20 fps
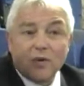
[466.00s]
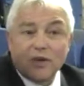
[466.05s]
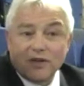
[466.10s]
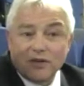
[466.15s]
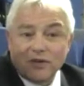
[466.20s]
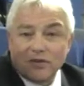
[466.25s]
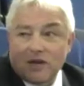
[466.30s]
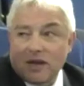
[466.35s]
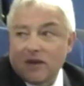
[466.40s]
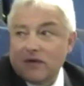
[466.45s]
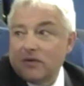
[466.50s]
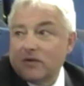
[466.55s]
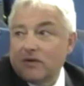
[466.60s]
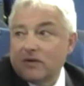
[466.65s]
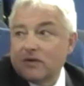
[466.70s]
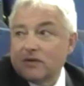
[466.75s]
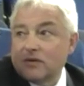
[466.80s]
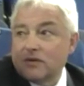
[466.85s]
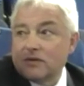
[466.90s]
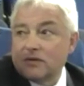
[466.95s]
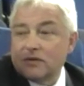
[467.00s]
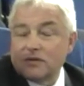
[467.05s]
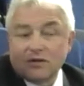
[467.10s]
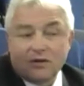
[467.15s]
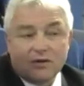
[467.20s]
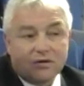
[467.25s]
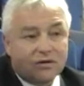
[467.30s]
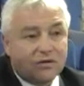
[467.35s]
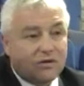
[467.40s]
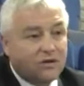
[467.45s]
do now.
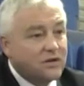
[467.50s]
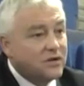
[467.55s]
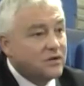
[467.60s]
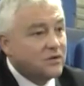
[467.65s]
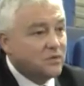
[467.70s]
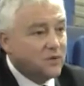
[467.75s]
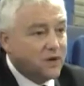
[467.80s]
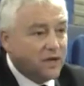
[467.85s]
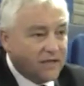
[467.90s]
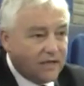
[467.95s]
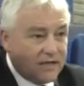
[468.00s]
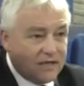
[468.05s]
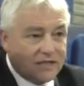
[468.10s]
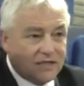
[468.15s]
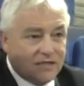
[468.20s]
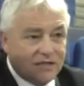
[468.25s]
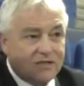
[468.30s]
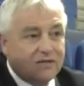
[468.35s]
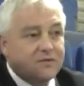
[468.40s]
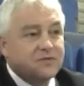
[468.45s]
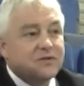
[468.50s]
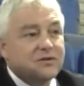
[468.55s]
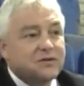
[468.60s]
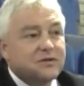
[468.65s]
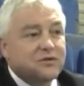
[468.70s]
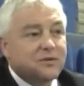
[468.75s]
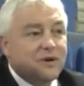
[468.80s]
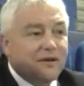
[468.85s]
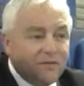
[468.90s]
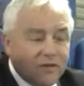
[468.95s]
So we need to
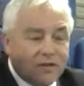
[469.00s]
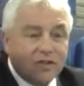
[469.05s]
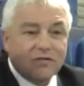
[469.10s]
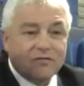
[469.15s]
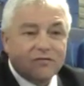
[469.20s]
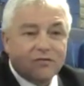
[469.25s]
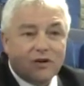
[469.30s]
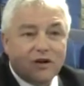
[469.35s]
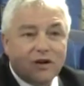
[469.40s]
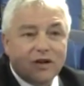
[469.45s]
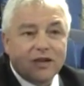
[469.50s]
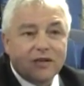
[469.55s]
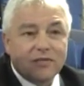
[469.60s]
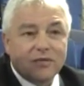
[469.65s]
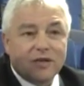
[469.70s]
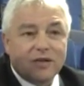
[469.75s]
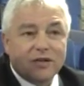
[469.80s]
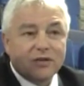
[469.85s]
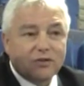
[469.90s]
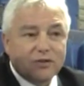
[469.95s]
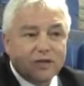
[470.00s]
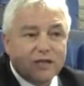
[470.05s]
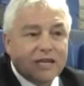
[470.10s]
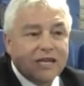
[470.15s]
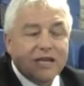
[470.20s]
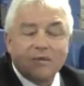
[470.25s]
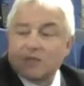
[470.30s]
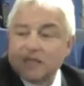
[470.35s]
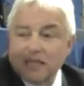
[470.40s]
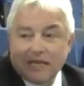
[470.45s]
do everything right. We can only
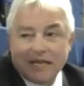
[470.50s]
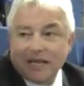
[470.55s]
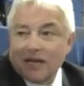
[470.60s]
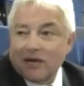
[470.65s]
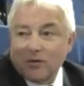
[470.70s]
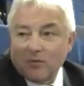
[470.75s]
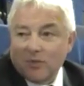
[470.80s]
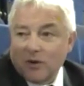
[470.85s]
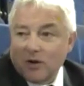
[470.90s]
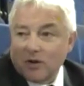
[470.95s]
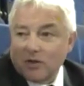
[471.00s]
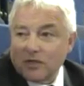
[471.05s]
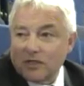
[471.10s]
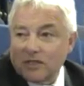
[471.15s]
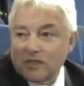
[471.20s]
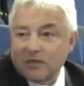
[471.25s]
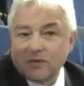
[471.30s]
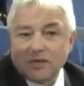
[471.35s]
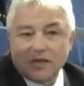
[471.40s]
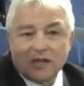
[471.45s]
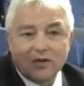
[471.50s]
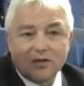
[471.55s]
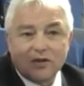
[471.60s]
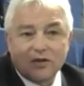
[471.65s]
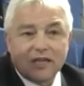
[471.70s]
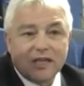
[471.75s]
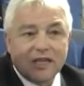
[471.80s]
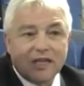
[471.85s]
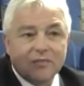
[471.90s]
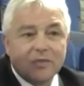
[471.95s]
keep ticking our boxes. We can only
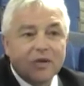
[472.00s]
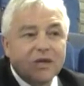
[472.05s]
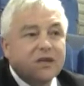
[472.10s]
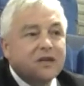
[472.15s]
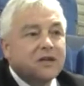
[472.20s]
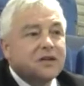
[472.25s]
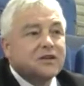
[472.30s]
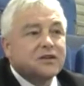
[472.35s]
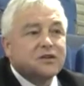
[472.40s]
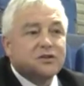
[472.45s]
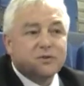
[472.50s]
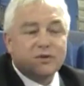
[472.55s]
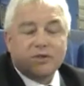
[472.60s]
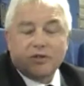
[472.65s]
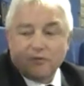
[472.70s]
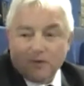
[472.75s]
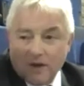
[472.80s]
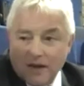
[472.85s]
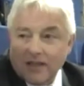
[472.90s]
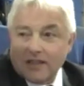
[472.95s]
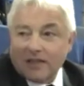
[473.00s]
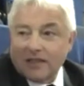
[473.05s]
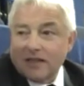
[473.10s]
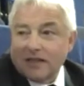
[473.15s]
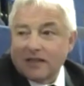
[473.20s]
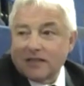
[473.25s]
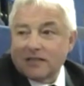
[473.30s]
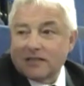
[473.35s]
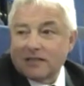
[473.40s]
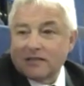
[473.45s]
keep doing the right
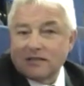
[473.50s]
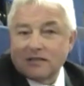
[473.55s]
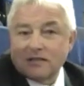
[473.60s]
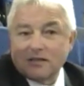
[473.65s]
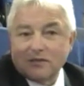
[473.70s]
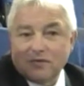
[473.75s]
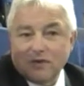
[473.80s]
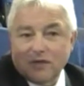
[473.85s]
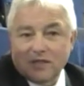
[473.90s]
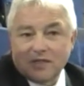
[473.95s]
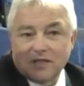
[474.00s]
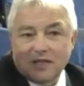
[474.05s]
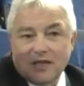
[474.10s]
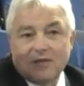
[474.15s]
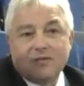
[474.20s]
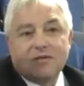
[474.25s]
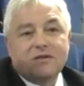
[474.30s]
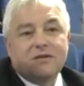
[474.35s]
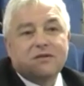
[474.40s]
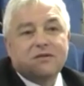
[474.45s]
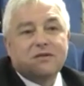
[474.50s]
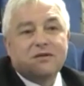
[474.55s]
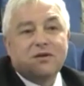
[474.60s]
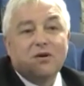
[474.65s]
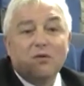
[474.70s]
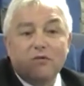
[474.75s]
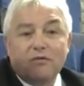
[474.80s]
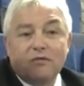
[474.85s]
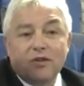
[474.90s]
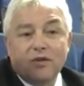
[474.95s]
things, which then
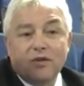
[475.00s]
hopefully